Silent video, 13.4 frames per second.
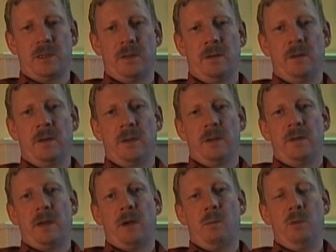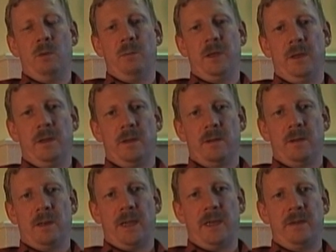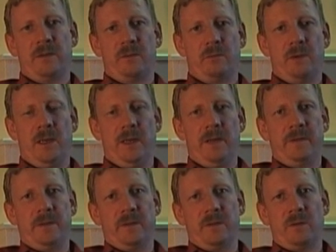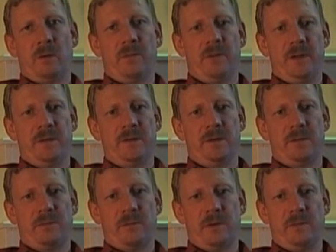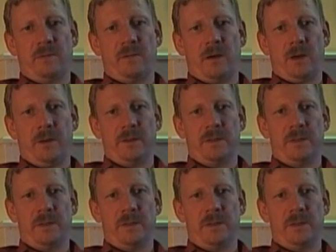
and there will be the latest releases of these different files,